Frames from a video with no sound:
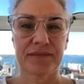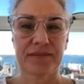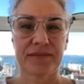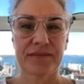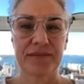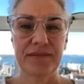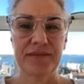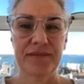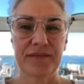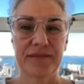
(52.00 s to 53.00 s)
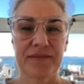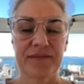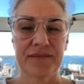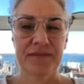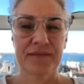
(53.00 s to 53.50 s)

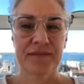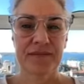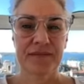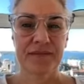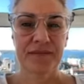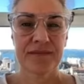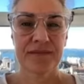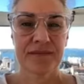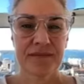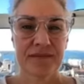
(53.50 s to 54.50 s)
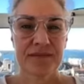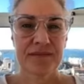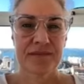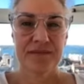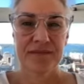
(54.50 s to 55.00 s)

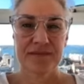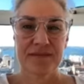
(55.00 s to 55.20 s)
No words are spoken by the person on screen.